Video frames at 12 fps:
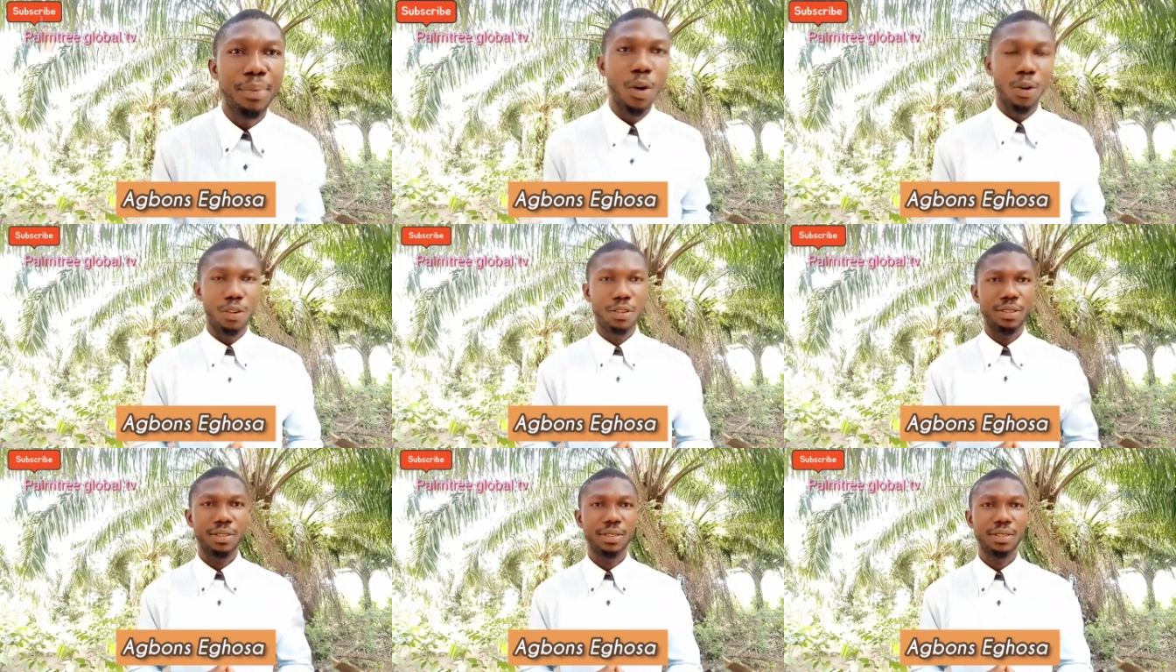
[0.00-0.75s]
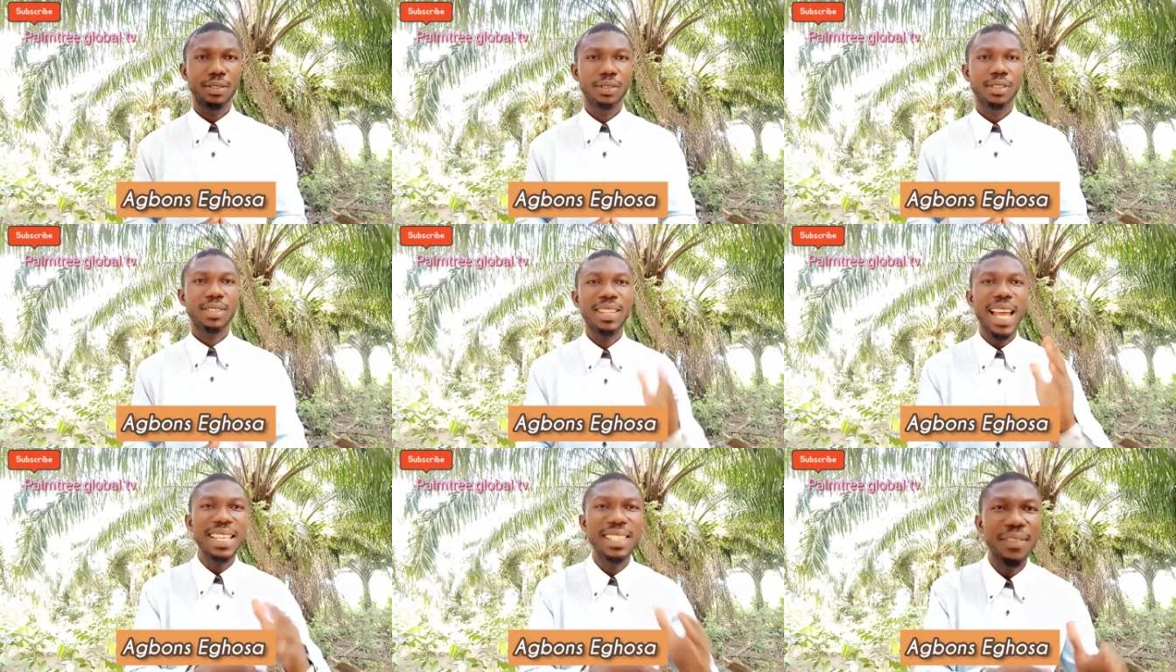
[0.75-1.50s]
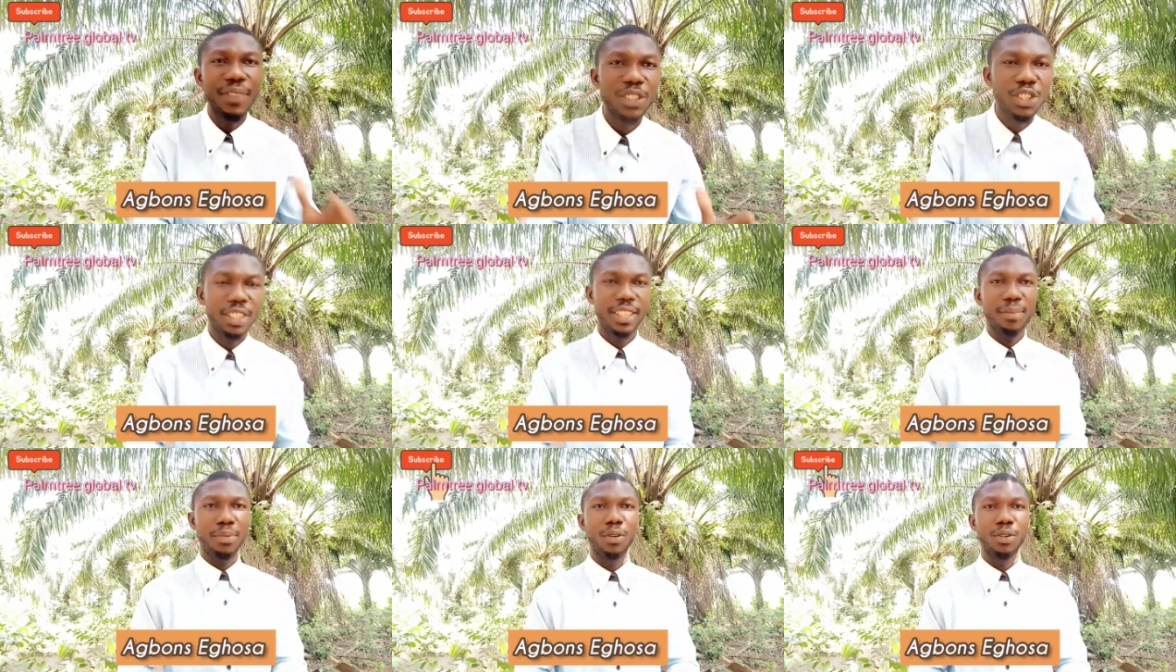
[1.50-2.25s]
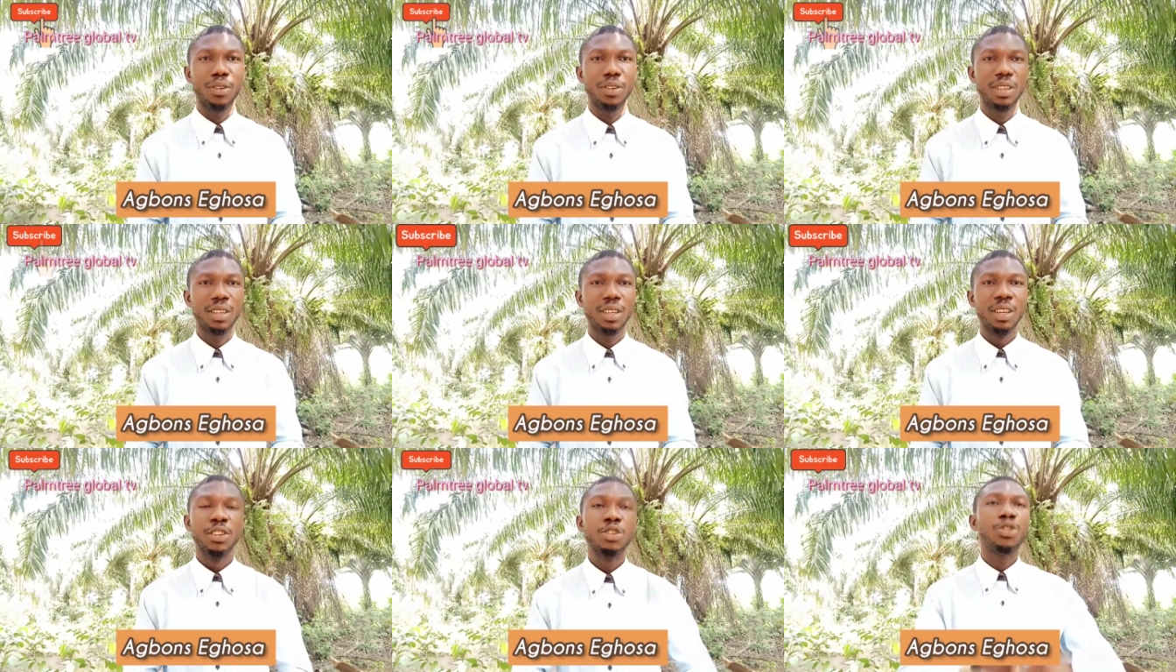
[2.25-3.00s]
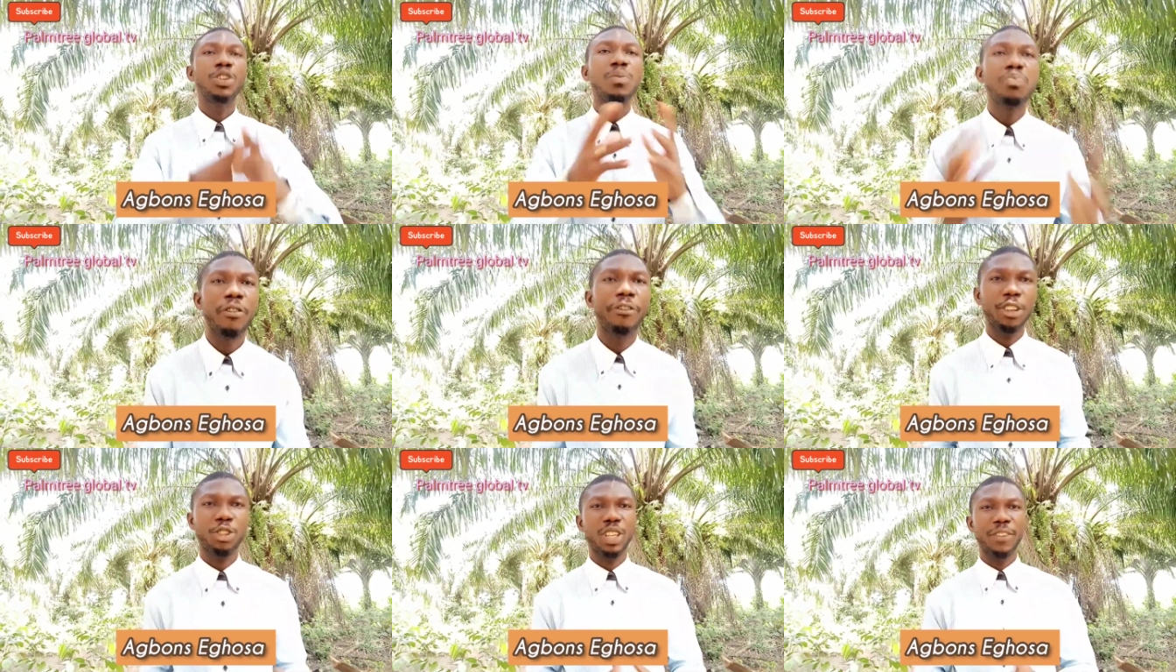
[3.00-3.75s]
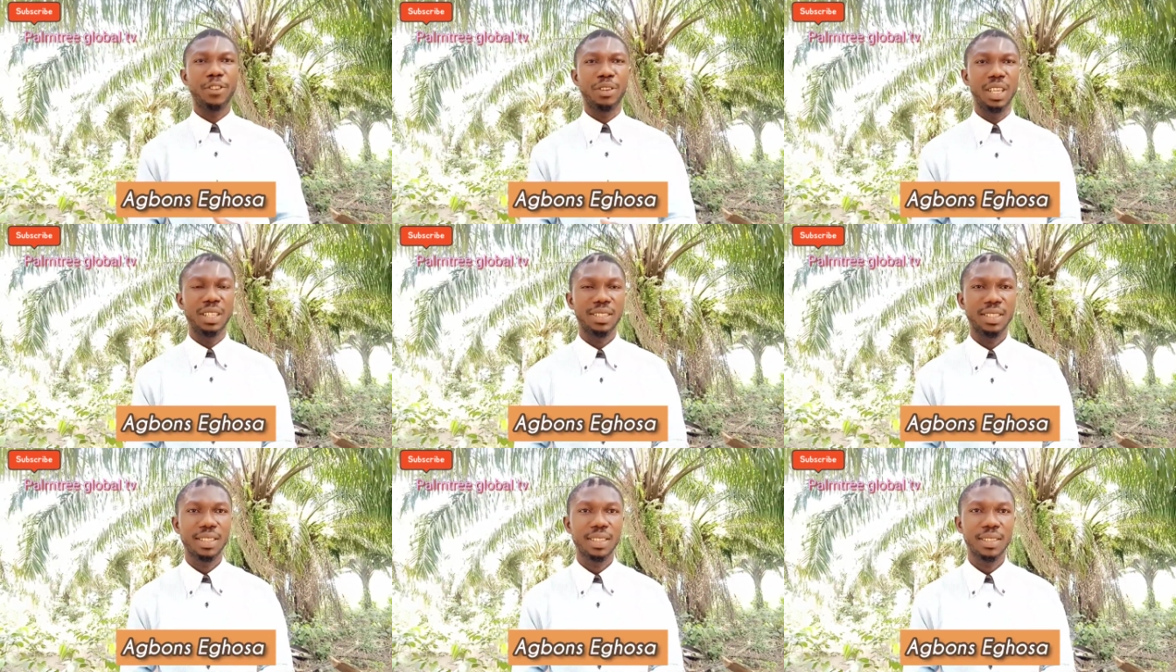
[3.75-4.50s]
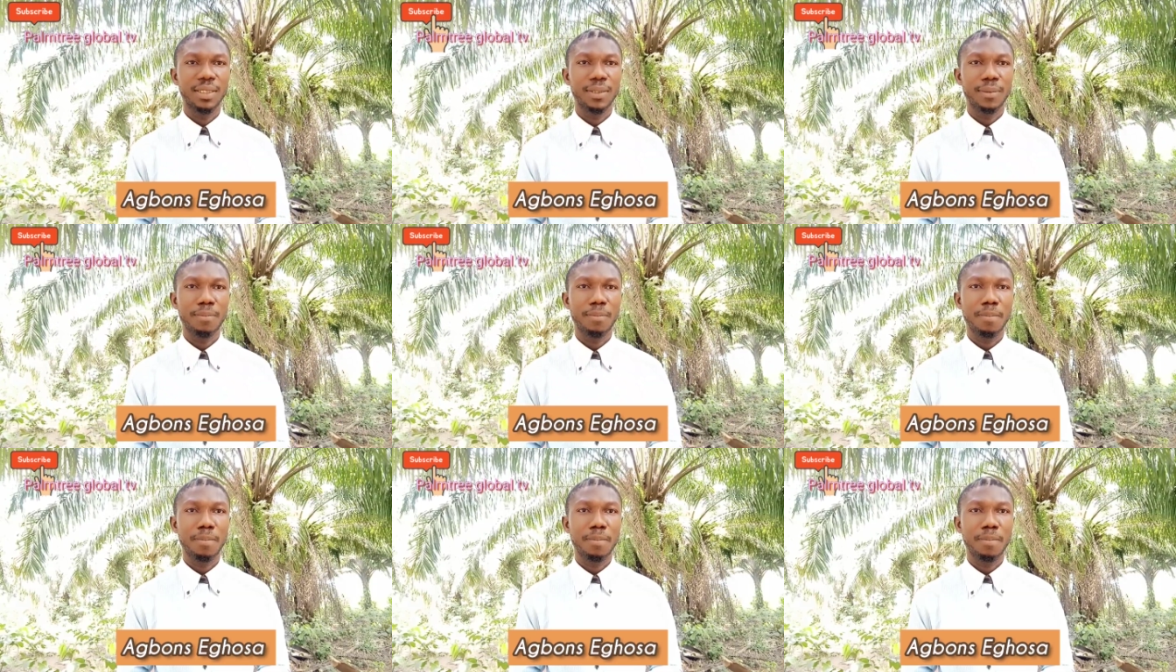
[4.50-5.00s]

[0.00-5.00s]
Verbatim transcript: uh, um, lucrative, very, very important, very, very paying it's pain. I'm telling you.